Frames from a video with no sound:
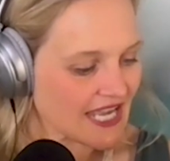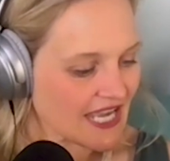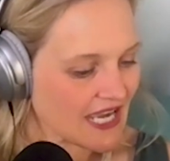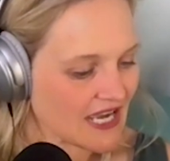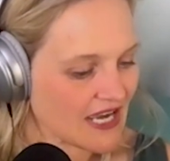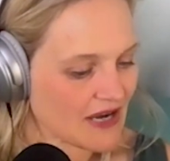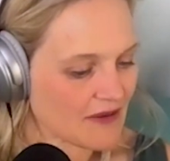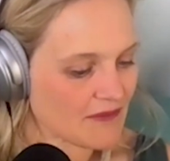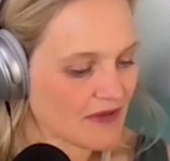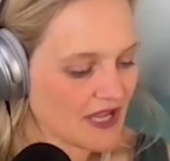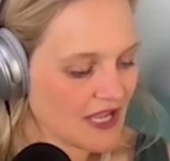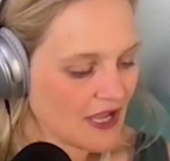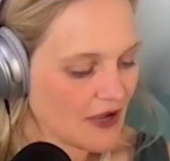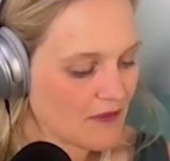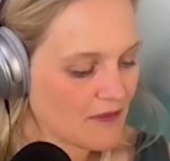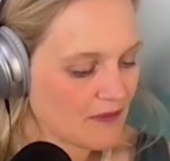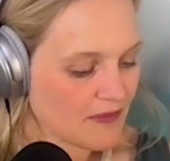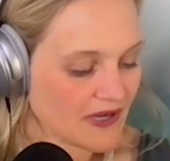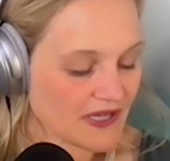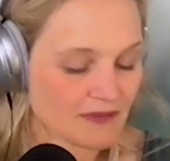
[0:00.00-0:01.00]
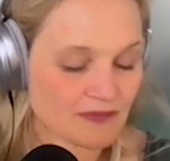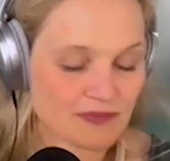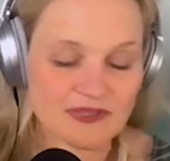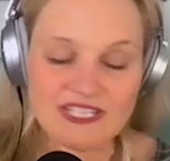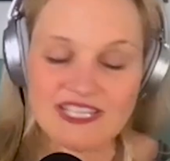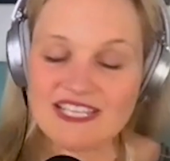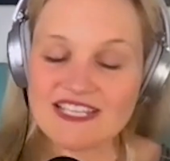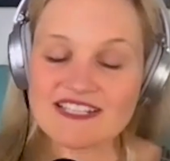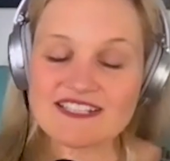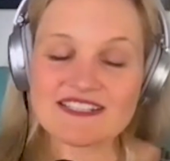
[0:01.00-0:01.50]
But
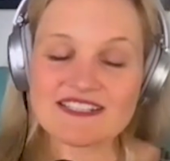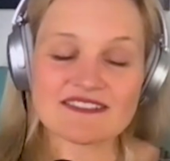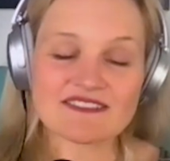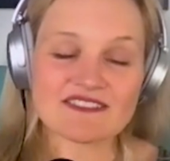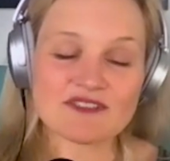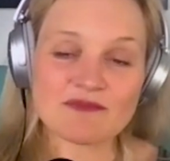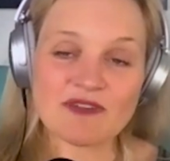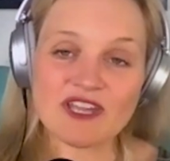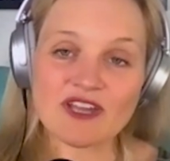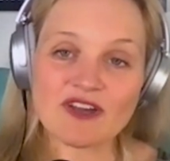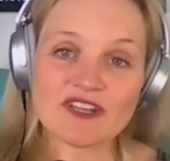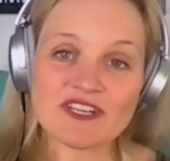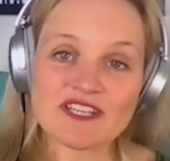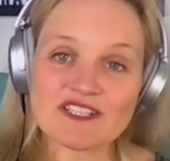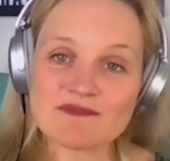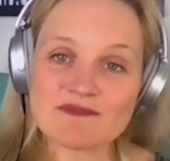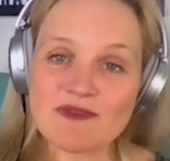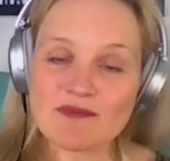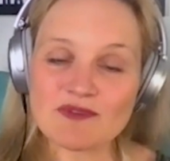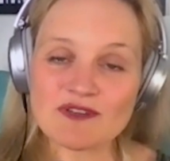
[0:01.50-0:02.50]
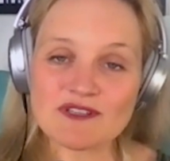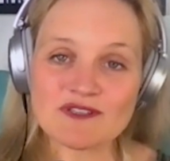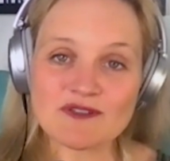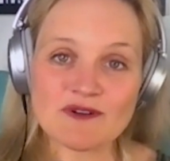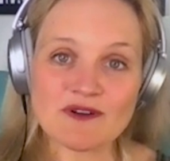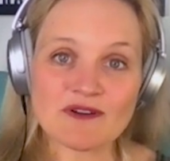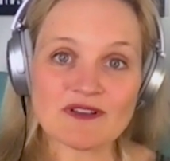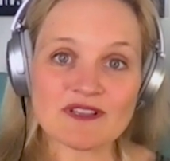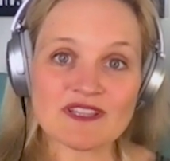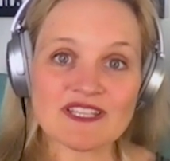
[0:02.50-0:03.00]
please, to my audience members who
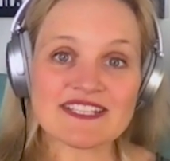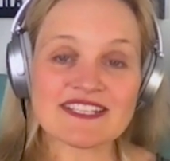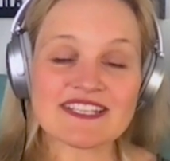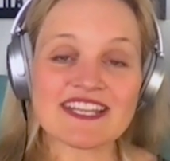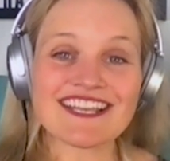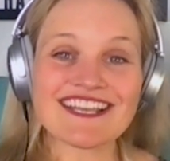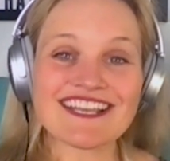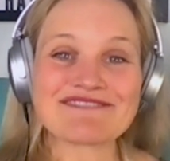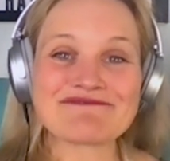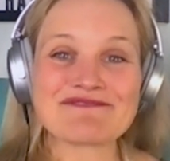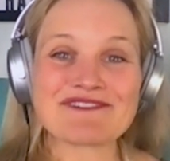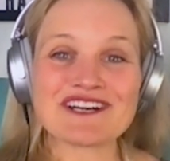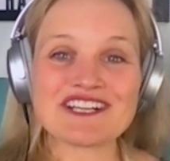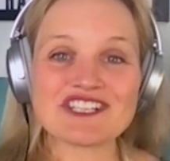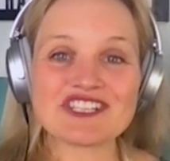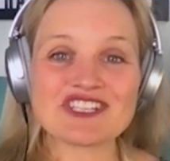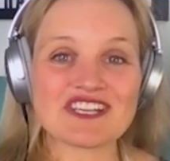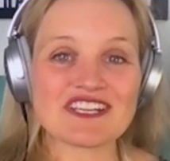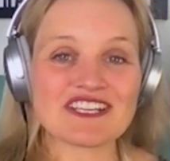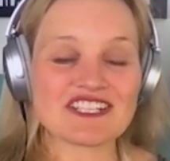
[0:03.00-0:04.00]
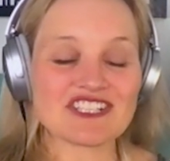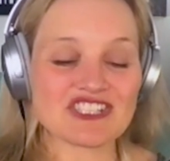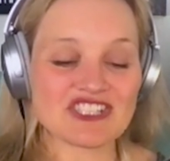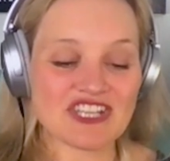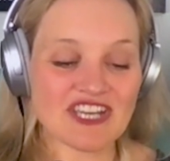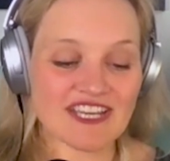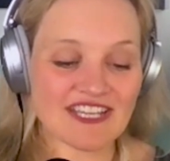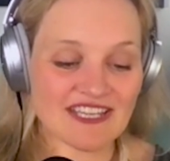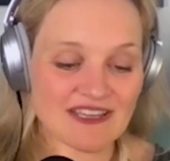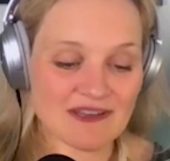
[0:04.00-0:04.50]
are listening and watching,
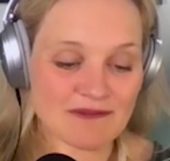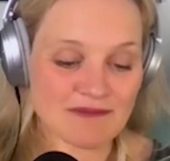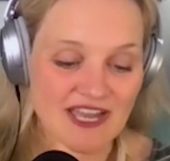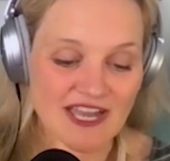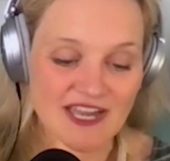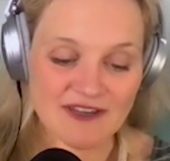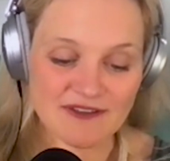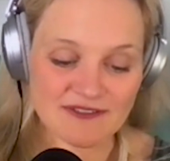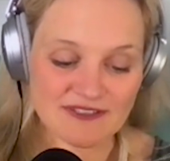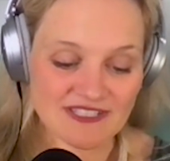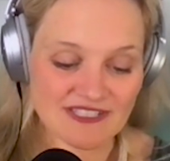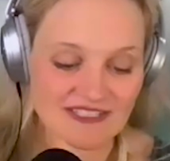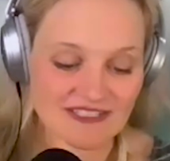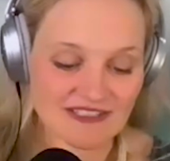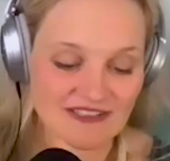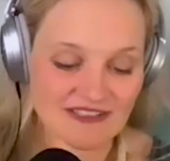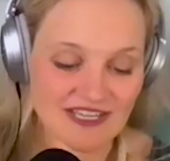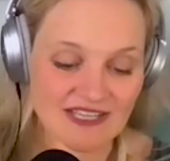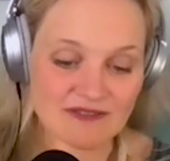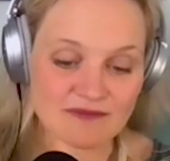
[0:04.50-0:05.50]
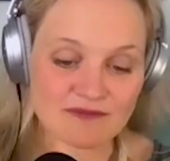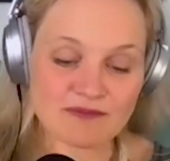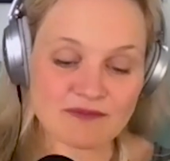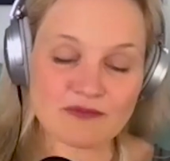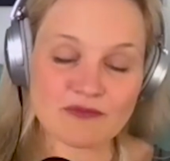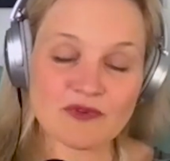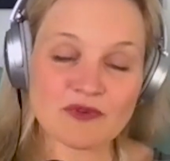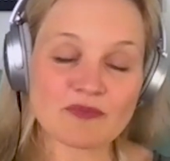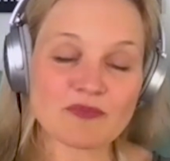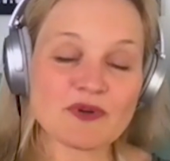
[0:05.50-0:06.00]
check him out, and
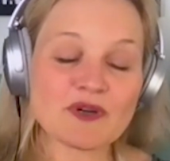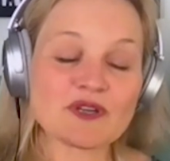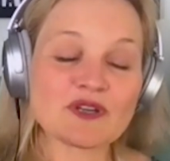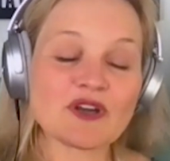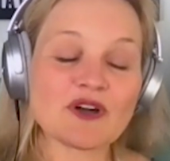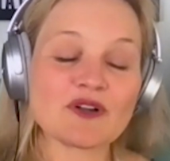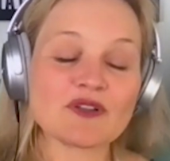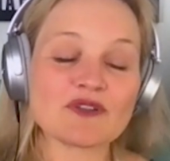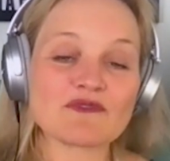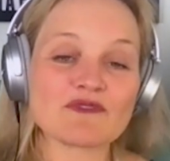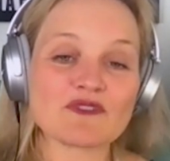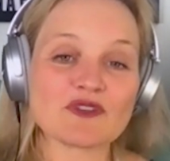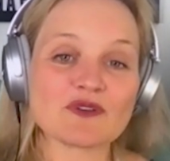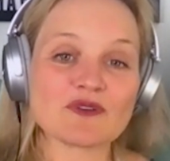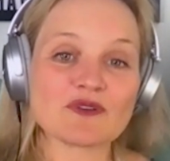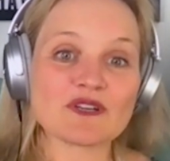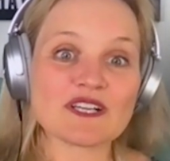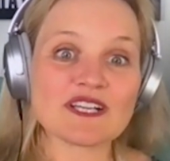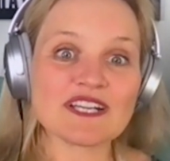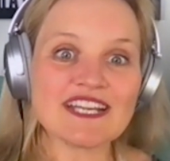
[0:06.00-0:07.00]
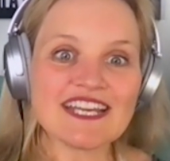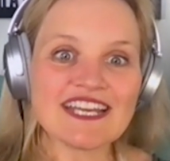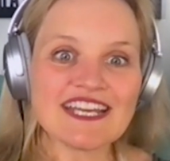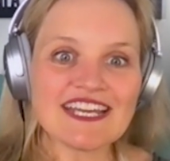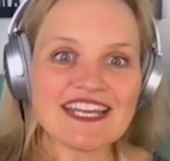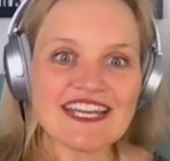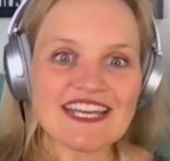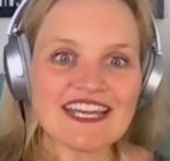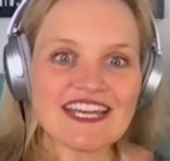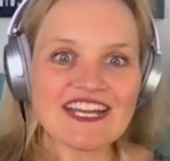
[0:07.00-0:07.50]
we'll put all of your
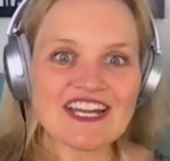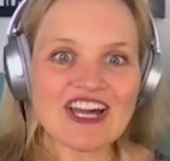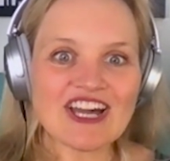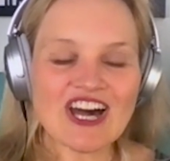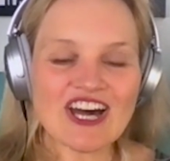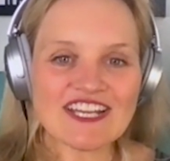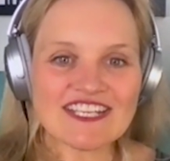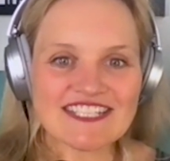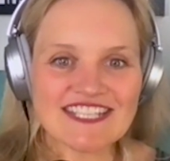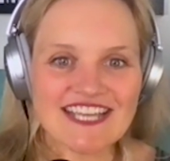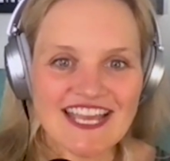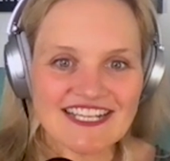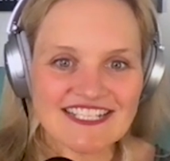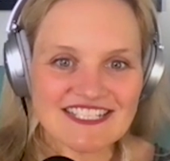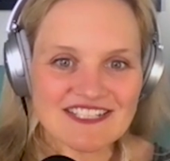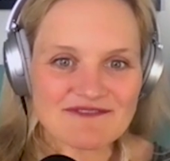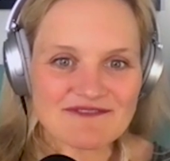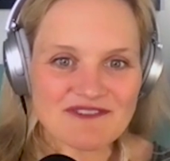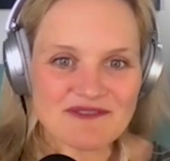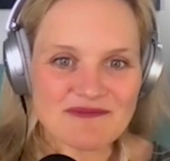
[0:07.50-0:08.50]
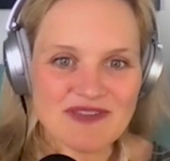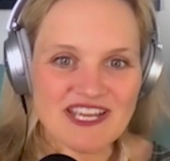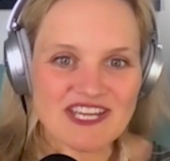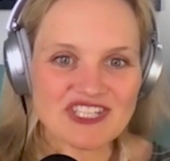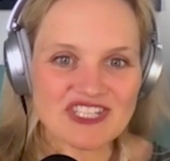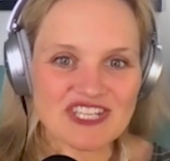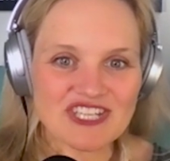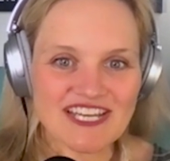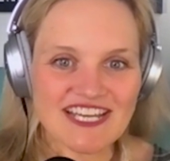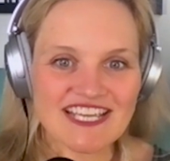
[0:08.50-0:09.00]
contact
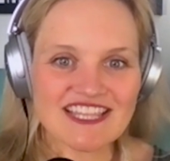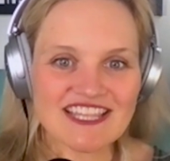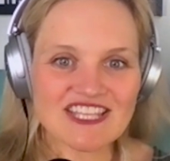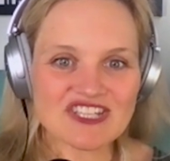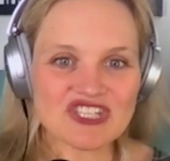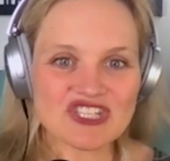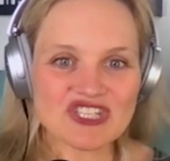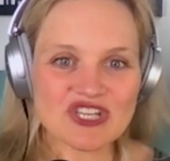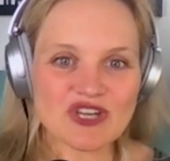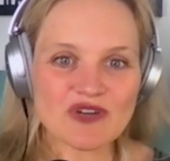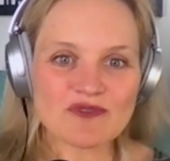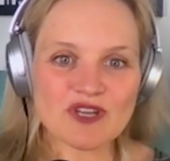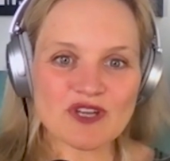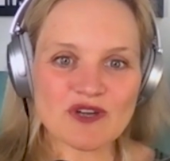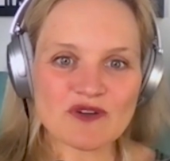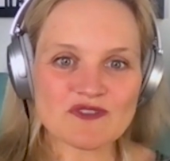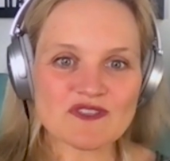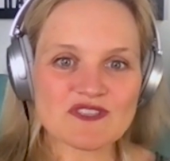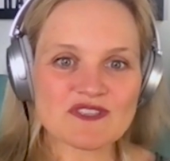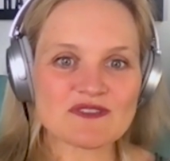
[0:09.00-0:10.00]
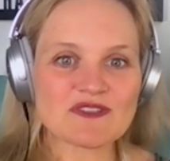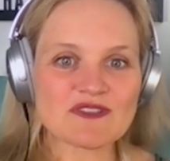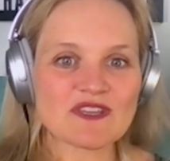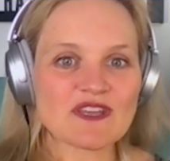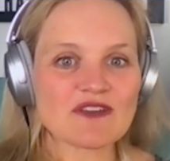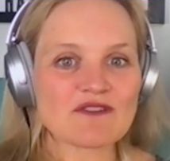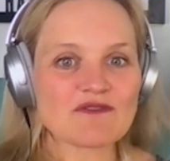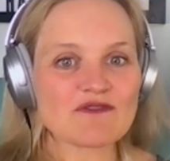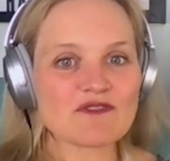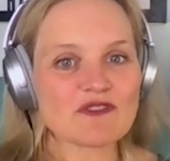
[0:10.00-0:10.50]
information in the show notes.
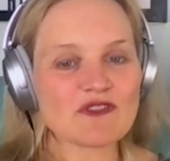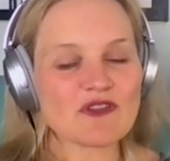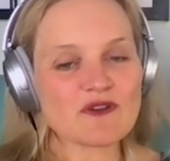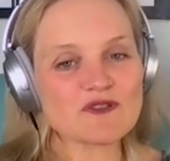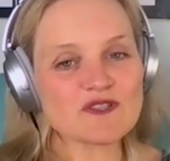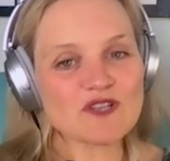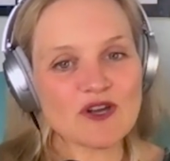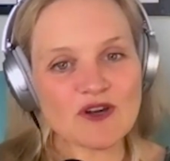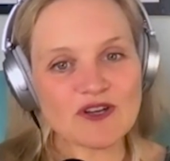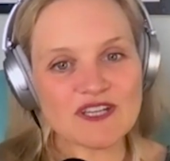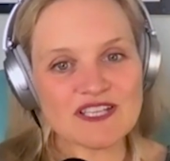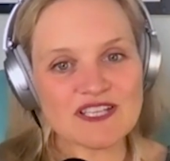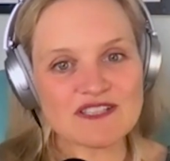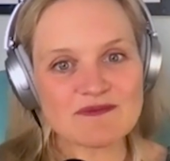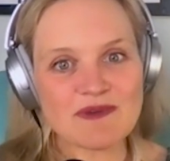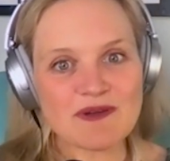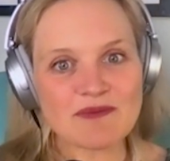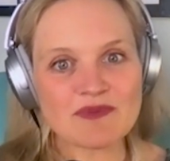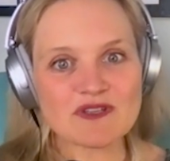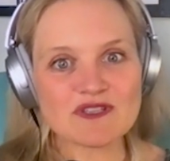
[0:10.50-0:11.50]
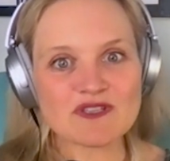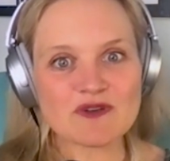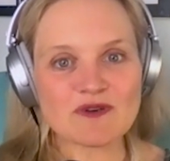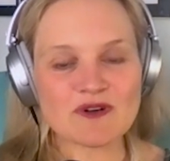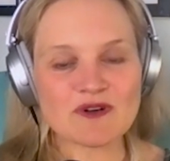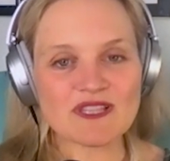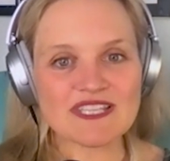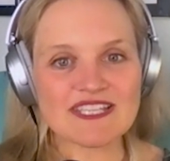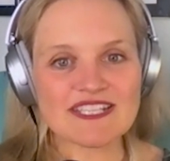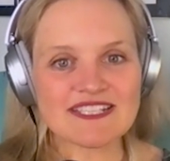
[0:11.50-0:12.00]
For those audience members who
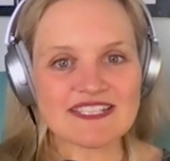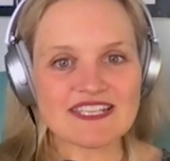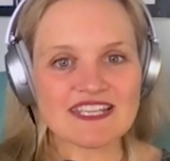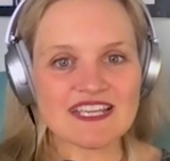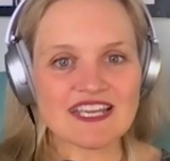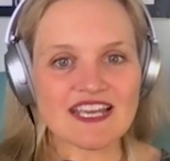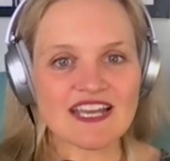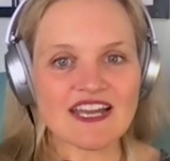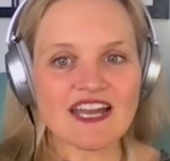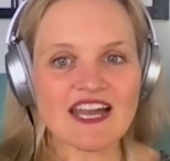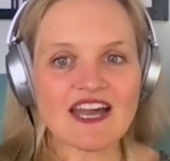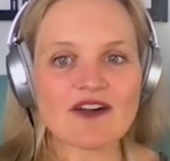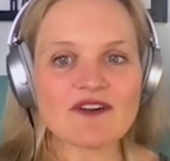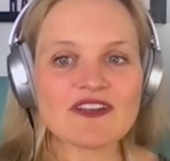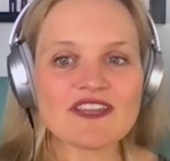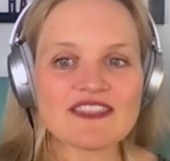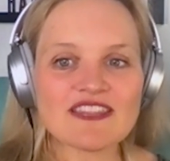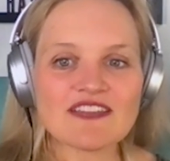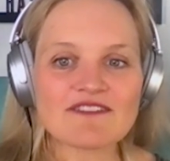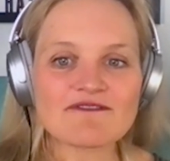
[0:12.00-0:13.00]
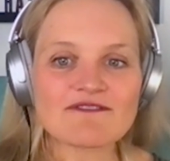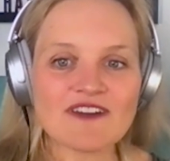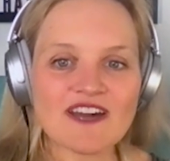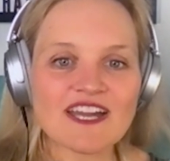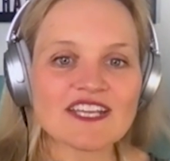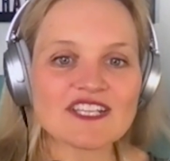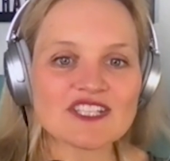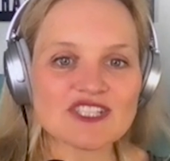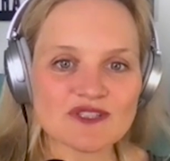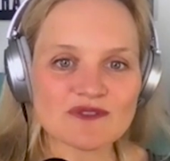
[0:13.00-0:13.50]
are listening, how can they
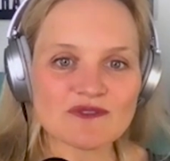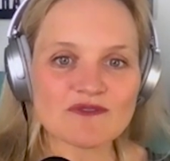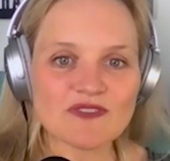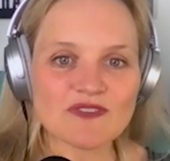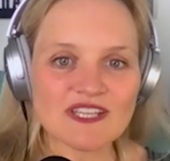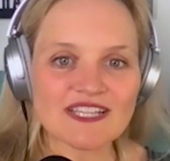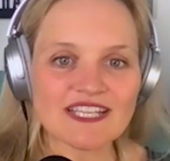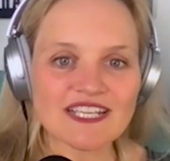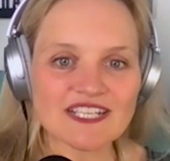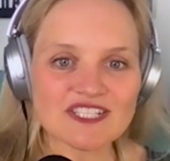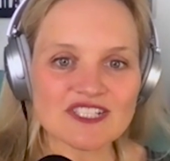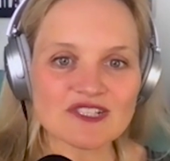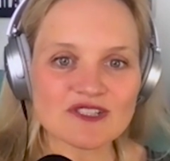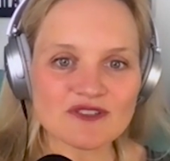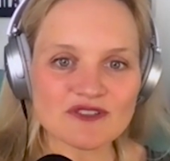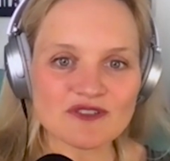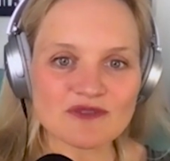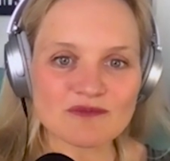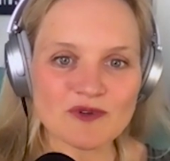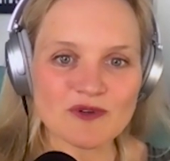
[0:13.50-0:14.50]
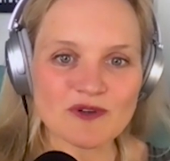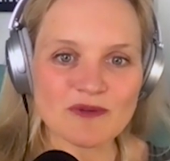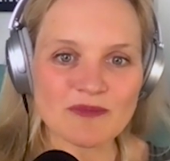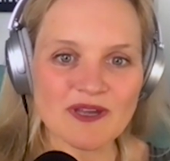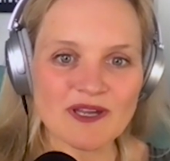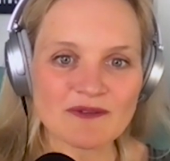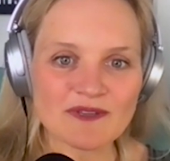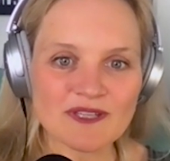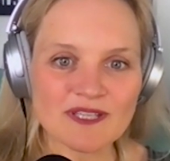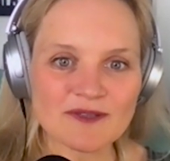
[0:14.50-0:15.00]
find you if they'd like to learn more
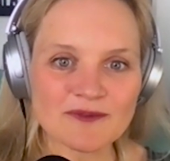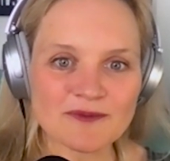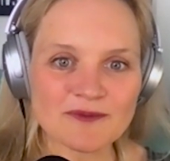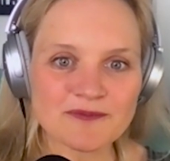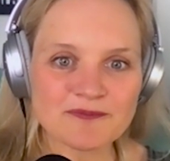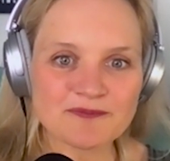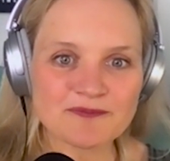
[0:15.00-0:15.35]
about you?